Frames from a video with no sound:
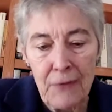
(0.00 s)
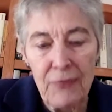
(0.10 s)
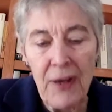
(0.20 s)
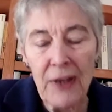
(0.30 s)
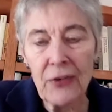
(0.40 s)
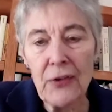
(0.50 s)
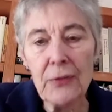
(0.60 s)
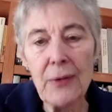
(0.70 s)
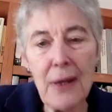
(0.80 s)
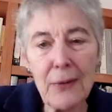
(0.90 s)
facts on the
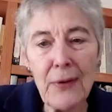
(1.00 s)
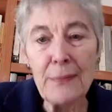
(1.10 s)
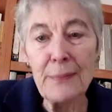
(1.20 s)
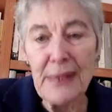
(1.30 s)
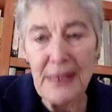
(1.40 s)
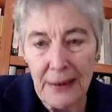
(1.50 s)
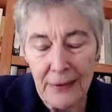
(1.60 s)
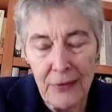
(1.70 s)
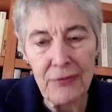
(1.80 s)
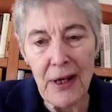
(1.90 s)
ground and the meaning
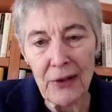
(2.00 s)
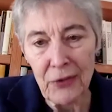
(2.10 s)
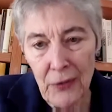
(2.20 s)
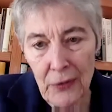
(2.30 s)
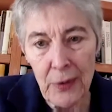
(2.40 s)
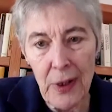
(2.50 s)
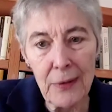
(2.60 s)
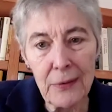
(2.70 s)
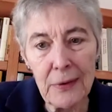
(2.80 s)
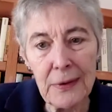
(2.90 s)
of the facts on the
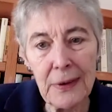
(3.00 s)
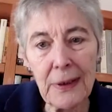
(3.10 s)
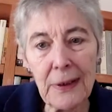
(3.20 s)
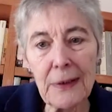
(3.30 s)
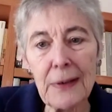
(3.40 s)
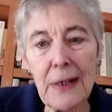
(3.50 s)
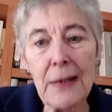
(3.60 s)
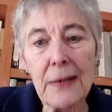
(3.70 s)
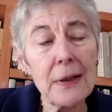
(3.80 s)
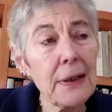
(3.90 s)
ground,
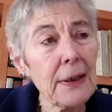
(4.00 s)
and